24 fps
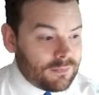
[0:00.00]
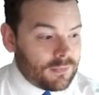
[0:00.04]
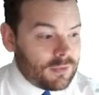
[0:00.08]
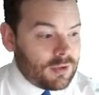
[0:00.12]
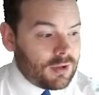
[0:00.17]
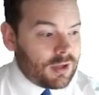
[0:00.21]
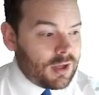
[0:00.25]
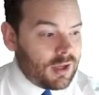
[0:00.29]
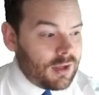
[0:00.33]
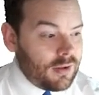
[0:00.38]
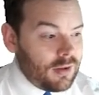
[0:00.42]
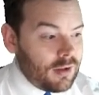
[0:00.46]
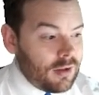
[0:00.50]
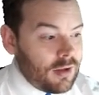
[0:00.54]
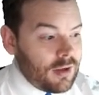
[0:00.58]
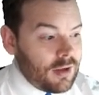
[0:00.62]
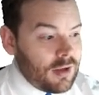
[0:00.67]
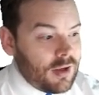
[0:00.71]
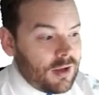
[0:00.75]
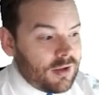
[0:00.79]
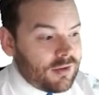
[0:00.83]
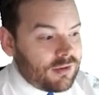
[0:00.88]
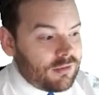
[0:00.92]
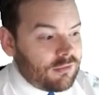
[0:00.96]
Okay,
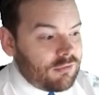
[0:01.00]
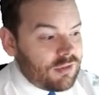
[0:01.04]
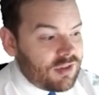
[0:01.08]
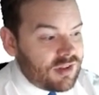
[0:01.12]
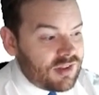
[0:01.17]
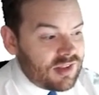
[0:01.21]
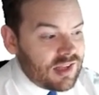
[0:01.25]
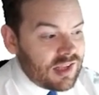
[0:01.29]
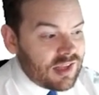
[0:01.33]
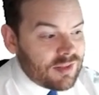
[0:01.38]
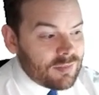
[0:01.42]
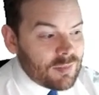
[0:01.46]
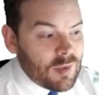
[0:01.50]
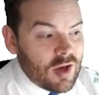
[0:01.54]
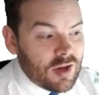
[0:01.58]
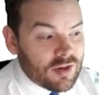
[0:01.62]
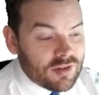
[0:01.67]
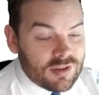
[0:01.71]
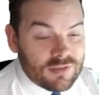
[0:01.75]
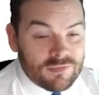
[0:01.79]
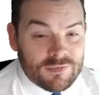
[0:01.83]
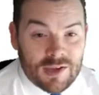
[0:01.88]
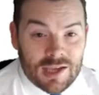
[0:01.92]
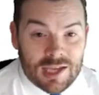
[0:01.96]
so there is six marks
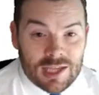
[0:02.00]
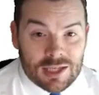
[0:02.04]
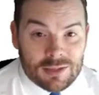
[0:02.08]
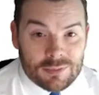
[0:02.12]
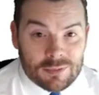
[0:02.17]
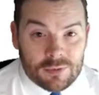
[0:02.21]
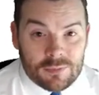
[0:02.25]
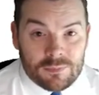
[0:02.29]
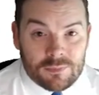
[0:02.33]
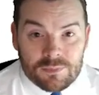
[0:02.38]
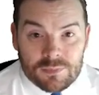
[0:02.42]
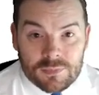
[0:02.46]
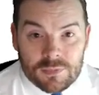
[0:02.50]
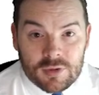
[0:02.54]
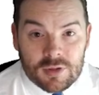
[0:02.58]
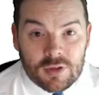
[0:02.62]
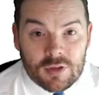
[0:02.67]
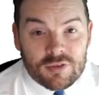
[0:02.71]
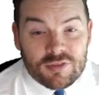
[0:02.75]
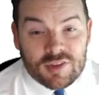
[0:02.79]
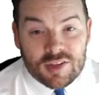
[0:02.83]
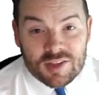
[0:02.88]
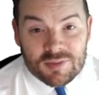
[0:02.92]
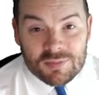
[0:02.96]
available.
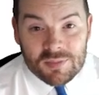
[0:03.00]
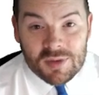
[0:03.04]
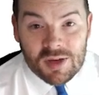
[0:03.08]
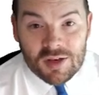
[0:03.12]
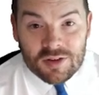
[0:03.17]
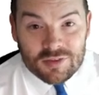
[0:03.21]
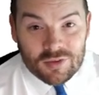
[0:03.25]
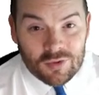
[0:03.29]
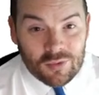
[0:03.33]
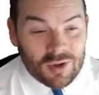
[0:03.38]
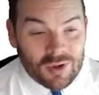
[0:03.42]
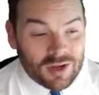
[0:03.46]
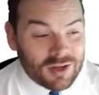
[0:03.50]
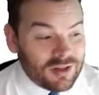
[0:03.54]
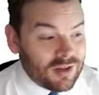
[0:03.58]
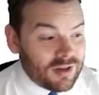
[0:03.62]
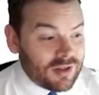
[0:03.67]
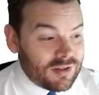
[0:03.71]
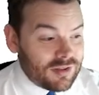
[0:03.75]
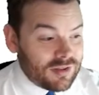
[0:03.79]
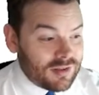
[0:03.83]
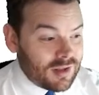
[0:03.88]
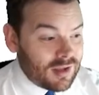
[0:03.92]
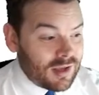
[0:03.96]
Those six marks are quite
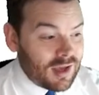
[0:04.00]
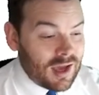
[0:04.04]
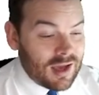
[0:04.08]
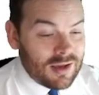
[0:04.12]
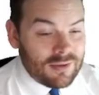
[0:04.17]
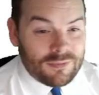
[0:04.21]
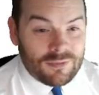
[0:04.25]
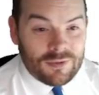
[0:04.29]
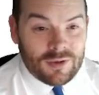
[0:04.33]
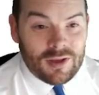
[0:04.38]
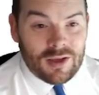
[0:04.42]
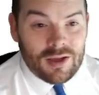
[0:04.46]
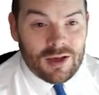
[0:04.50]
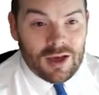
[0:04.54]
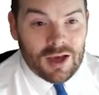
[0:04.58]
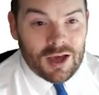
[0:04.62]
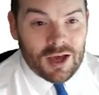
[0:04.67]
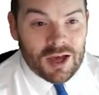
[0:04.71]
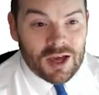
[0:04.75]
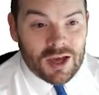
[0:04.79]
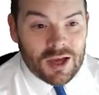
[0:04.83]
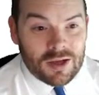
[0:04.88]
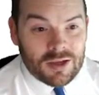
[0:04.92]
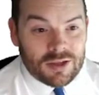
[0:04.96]
nice to have,
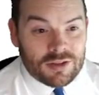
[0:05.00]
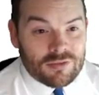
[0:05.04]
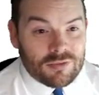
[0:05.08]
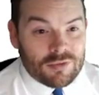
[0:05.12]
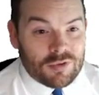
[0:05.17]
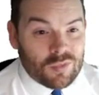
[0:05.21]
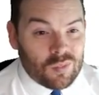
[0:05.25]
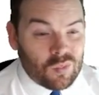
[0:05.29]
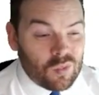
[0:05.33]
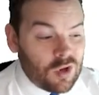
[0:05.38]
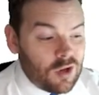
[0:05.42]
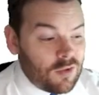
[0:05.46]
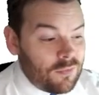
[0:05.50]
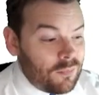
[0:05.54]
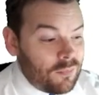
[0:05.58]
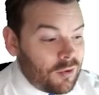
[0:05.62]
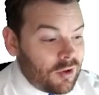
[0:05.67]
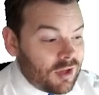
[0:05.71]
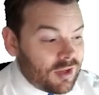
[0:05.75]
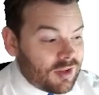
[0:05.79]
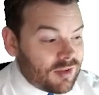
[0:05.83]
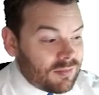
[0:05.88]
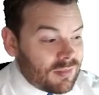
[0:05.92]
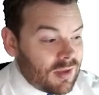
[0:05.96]
uh, so it's worth
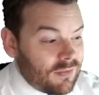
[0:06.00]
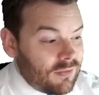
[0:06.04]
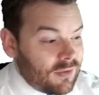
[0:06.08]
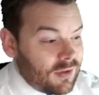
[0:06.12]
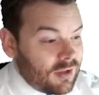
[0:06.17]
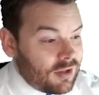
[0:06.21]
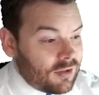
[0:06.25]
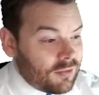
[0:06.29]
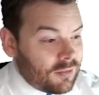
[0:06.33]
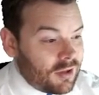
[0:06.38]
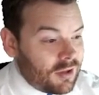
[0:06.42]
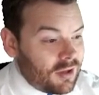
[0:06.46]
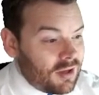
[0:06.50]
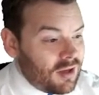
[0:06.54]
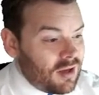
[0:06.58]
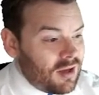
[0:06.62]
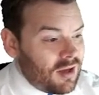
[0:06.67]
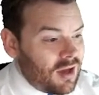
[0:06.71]
putting some effort into it.